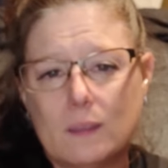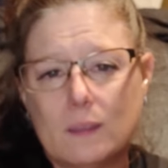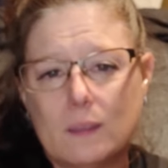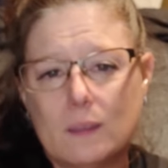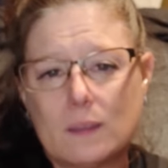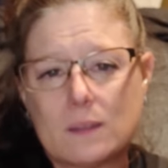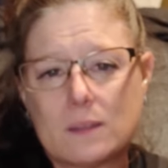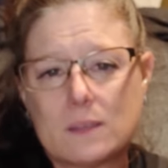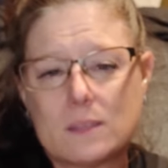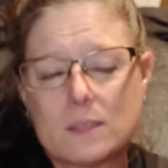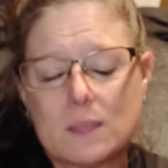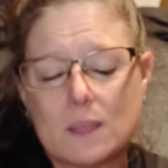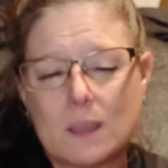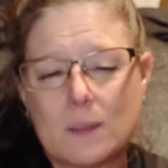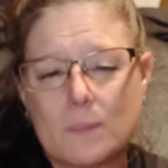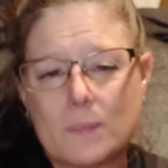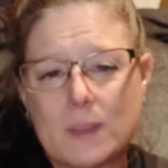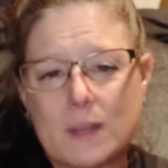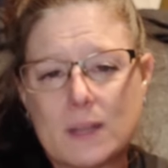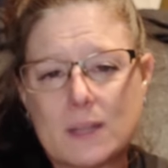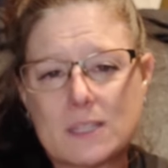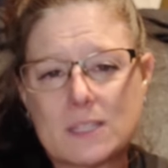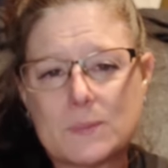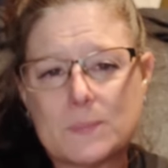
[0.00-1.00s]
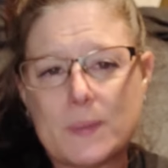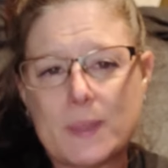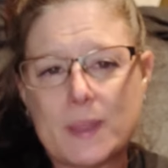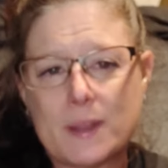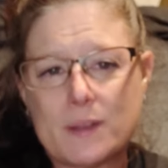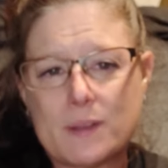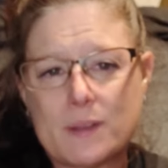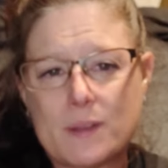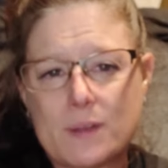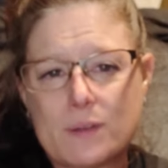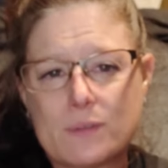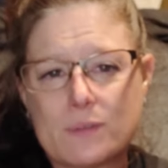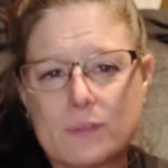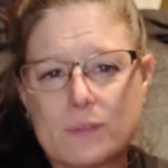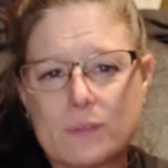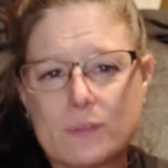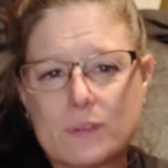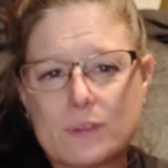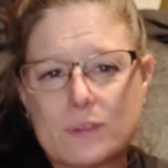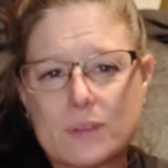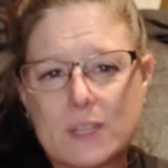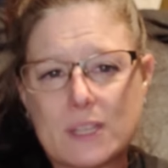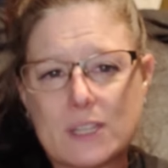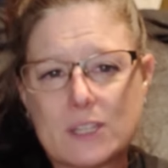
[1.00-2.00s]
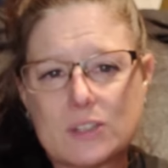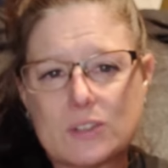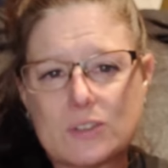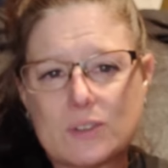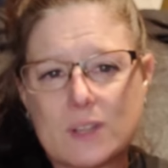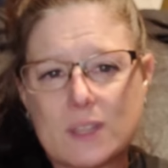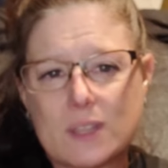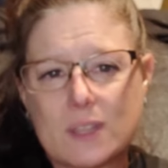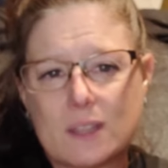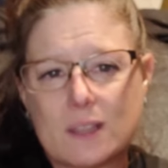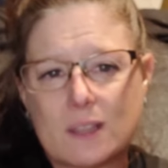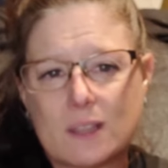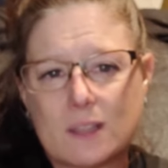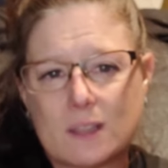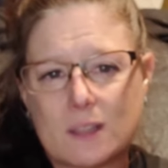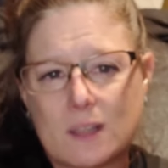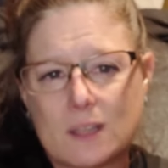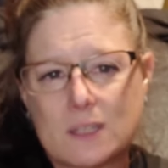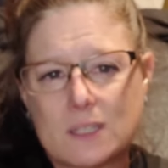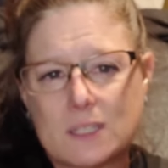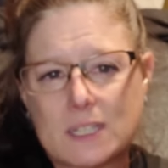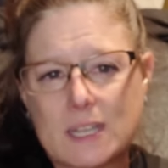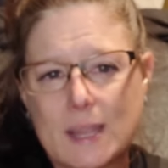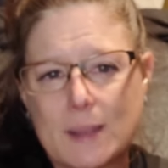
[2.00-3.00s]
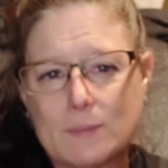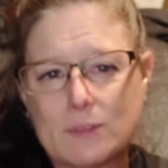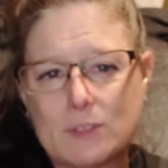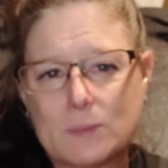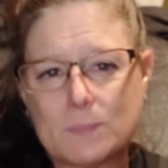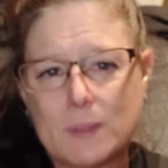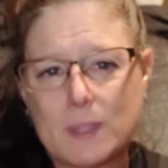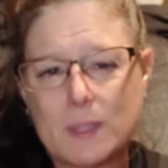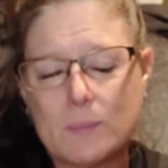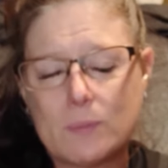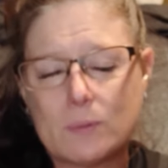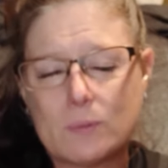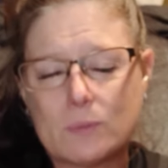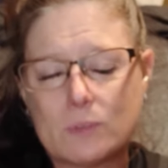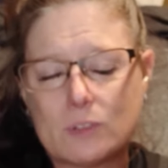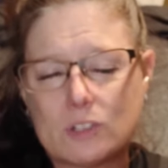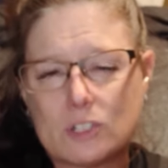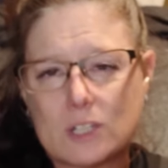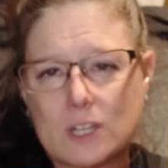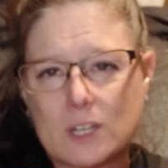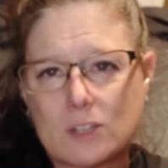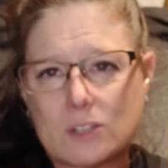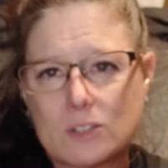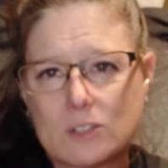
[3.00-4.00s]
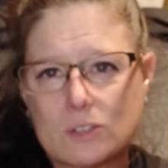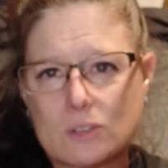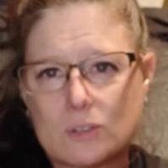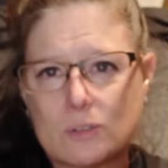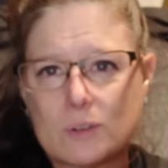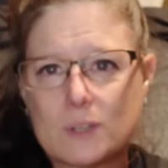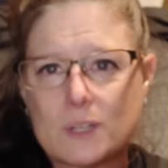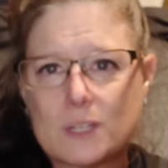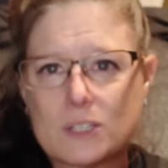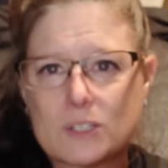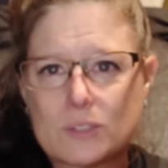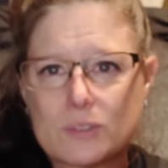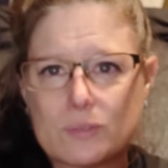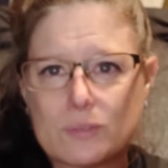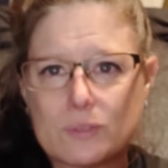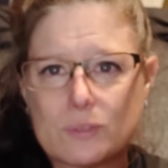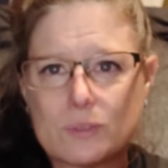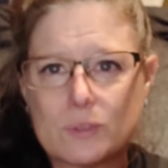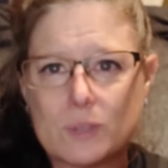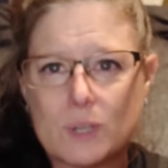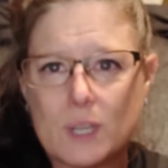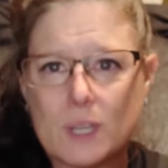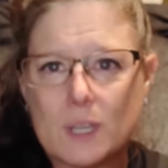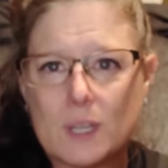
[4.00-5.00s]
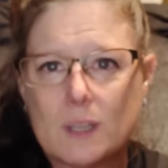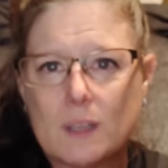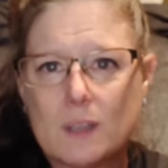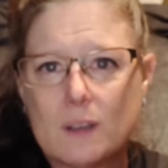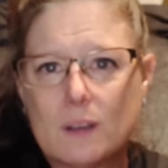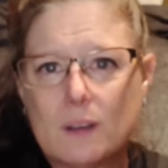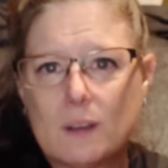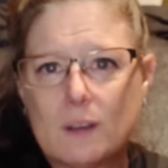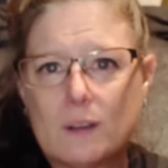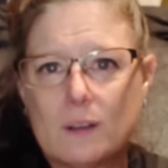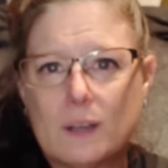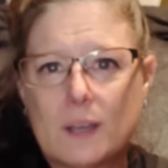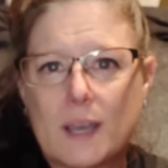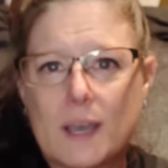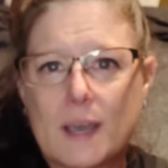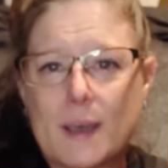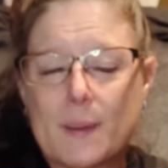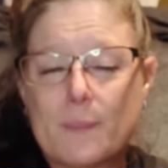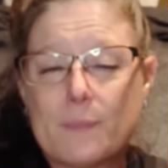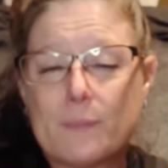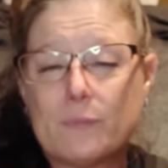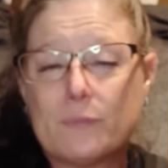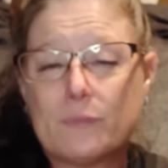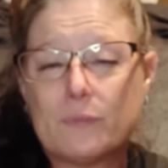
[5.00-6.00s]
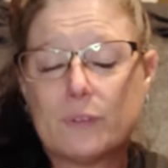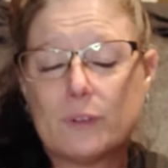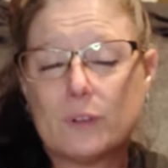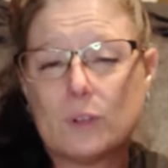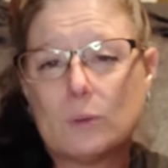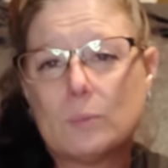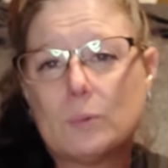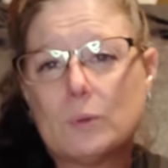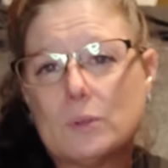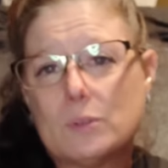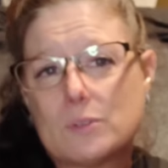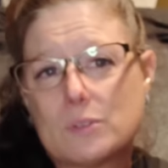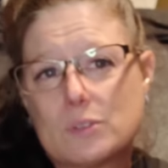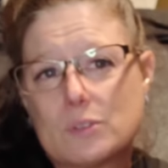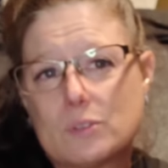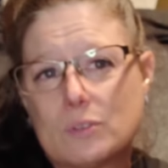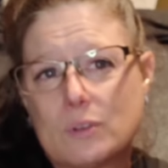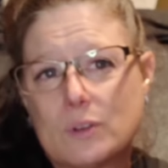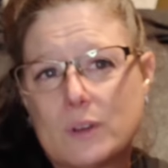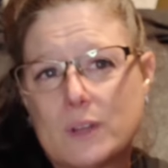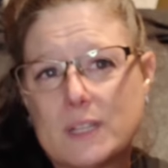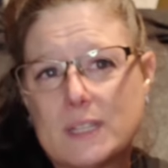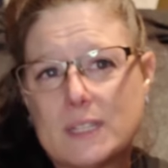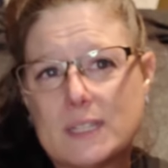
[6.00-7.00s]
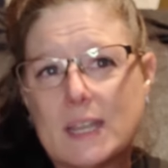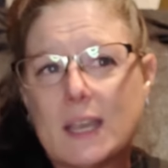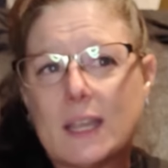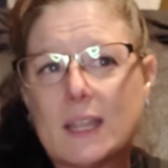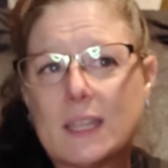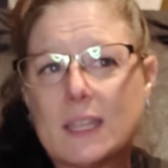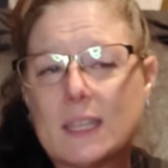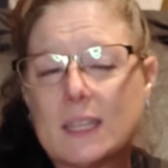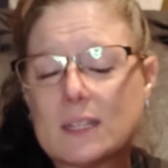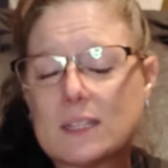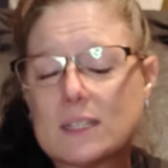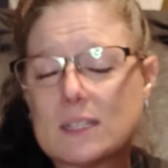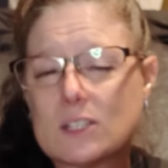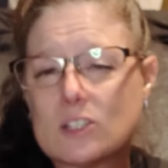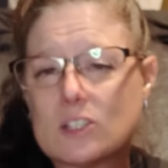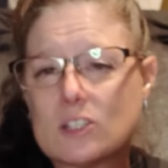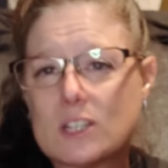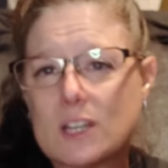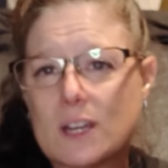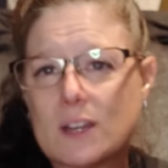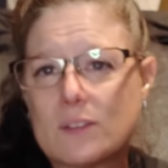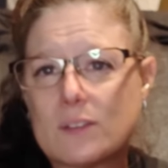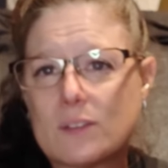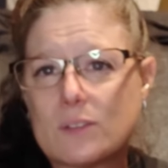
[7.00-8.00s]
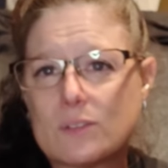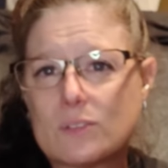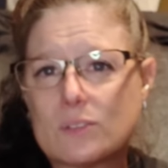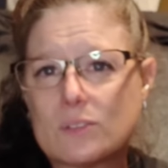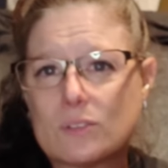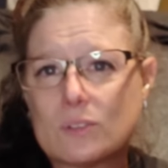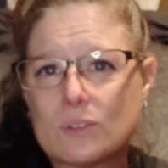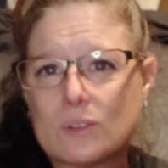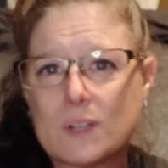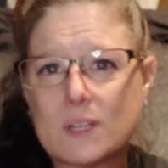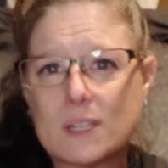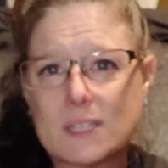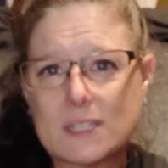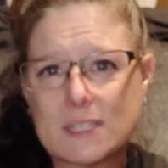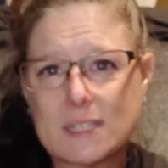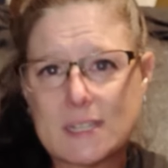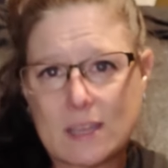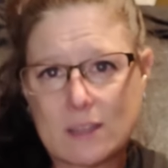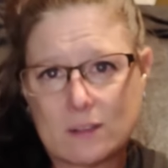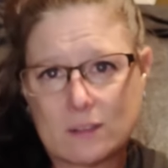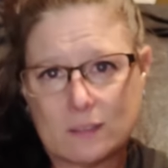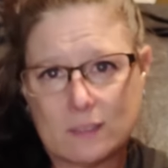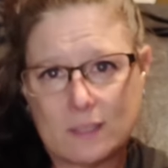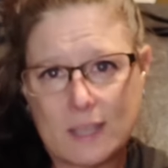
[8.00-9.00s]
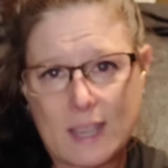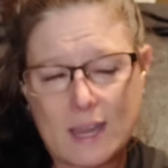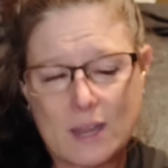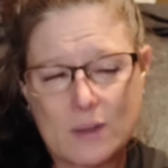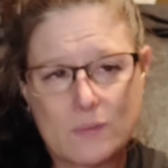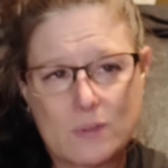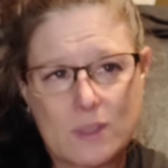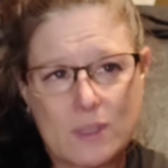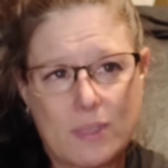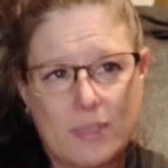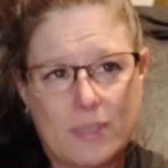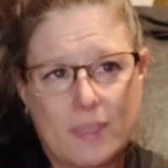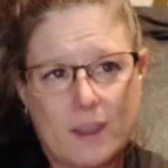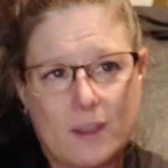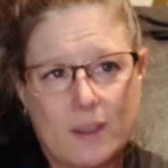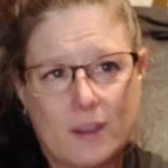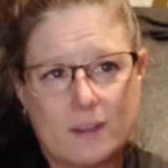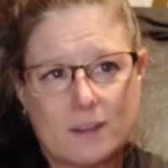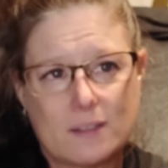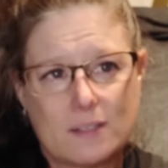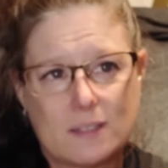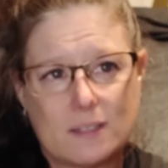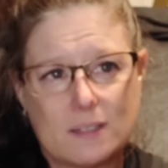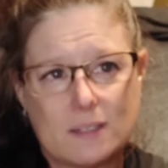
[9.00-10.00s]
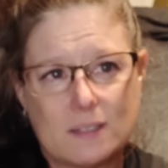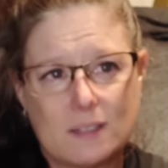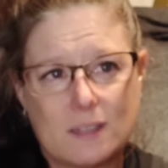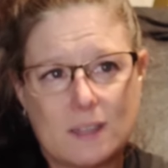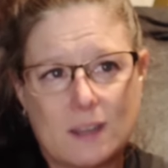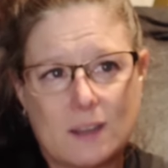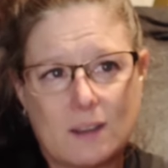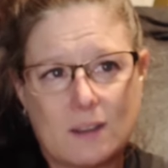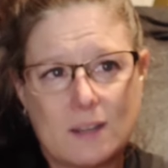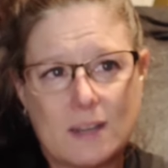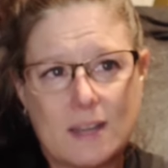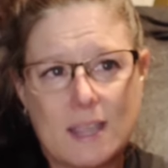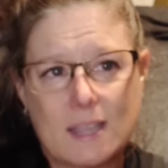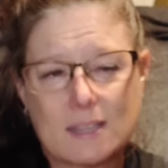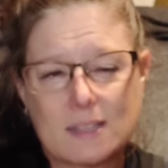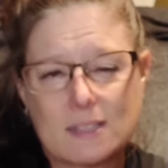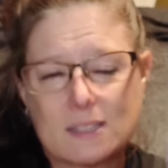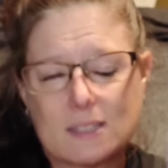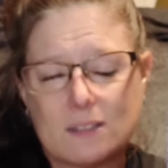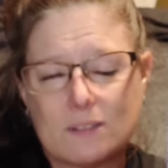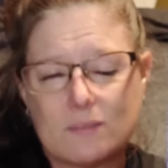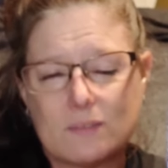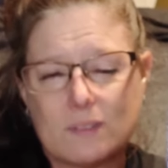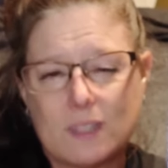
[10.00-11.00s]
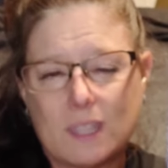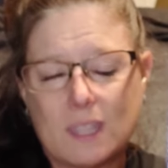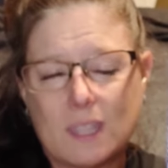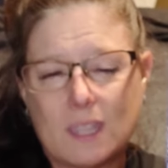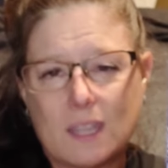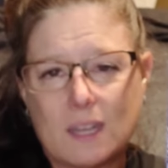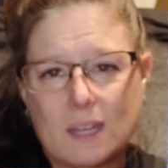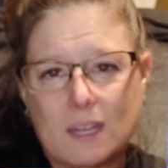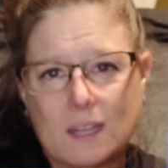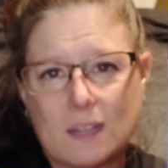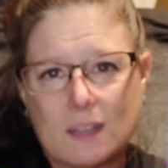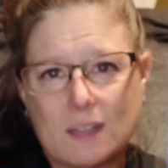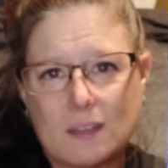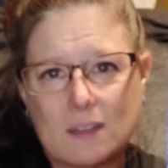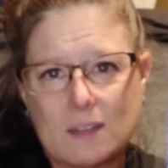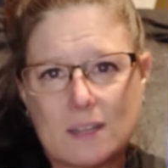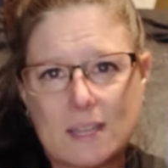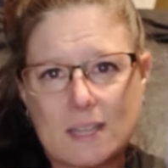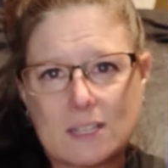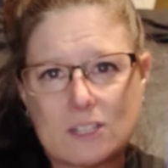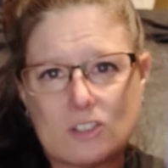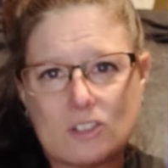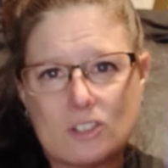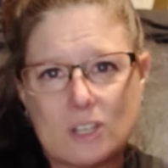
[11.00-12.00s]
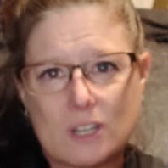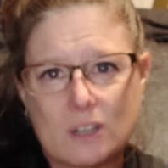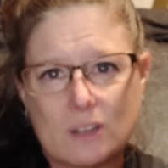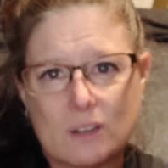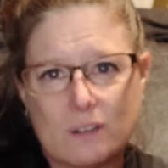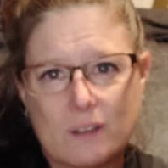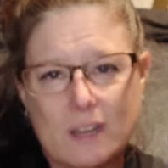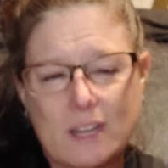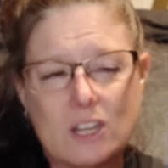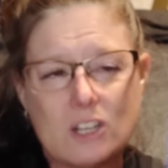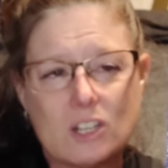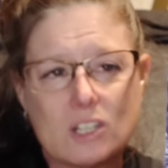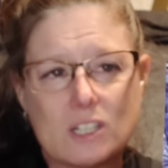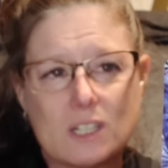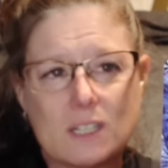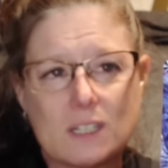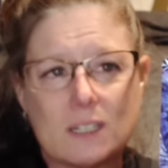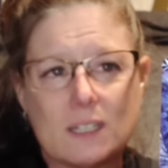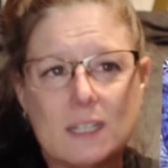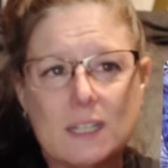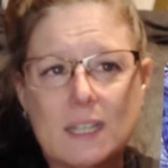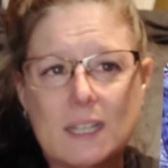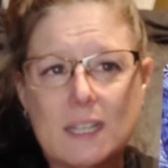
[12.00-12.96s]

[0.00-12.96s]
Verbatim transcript: it's i mean it's been known through history that a lot of times people will share stories through um, verbal storytelling to share those stories down the line with their their next of kin and their next generation